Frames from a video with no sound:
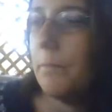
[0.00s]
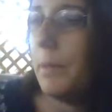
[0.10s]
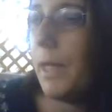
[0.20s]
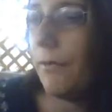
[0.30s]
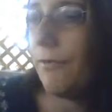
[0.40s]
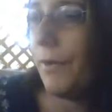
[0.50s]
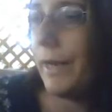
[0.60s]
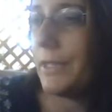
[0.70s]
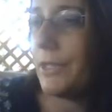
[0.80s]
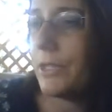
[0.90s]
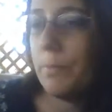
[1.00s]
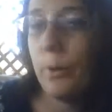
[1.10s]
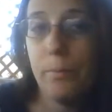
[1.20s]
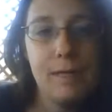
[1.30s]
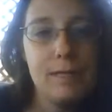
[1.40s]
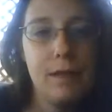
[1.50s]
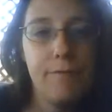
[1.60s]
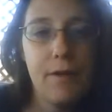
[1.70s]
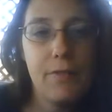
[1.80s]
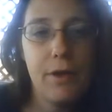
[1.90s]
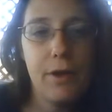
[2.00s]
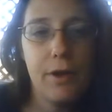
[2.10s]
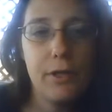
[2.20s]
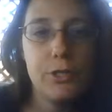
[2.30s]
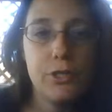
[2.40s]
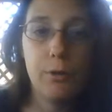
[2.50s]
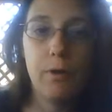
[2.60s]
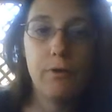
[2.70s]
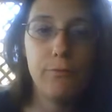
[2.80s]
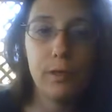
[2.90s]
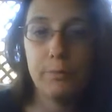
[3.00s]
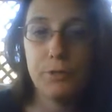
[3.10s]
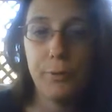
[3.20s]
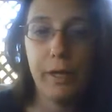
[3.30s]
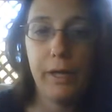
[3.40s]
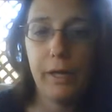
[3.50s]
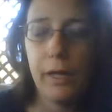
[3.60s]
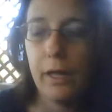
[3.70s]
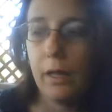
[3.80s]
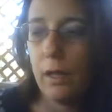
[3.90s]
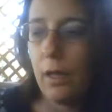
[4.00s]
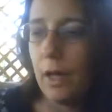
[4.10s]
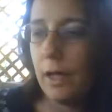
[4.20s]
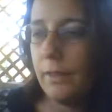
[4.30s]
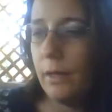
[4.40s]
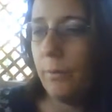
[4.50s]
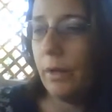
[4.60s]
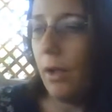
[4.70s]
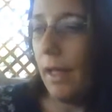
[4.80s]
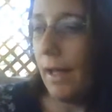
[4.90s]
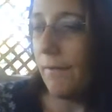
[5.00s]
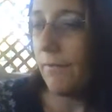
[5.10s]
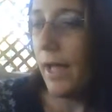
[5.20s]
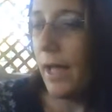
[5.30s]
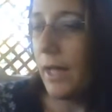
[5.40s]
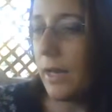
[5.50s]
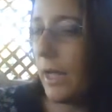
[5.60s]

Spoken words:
being afraid to just put myself out there and show off what I'm doing. I think we all have that,